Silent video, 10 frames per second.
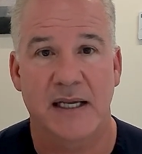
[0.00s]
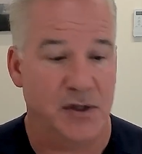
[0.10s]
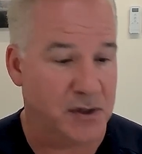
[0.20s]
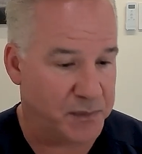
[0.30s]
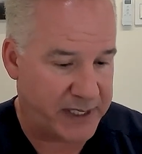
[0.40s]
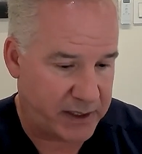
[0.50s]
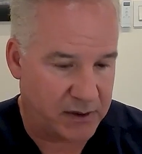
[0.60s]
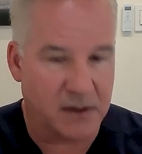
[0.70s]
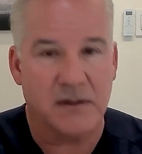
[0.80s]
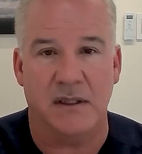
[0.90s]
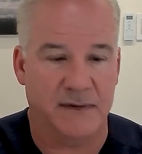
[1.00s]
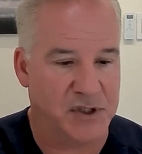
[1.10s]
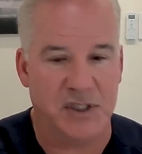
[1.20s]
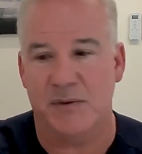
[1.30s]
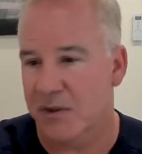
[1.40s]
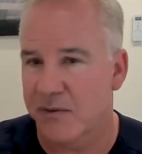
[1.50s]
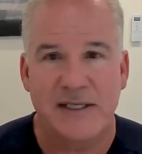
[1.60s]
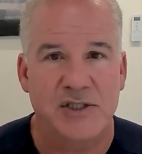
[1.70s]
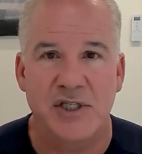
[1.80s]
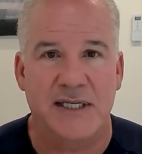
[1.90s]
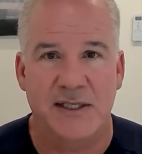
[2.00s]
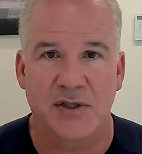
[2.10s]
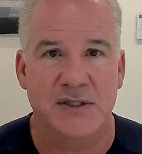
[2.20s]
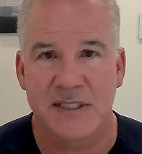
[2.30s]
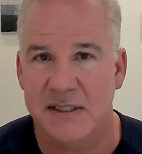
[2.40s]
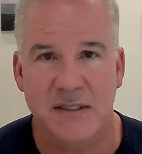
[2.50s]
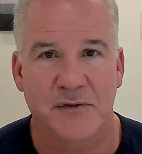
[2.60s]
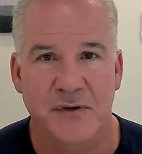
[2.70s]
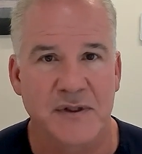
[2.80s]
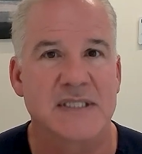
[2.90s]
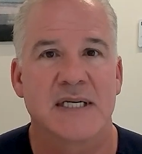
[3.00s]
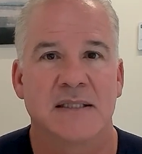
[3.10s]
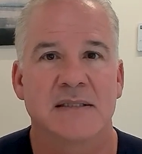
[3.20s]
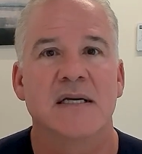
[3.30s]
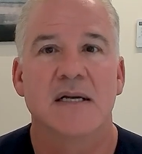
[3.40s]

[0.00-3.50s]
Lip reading: And you compare the left cheek with the right cheek, and you can see the difference. And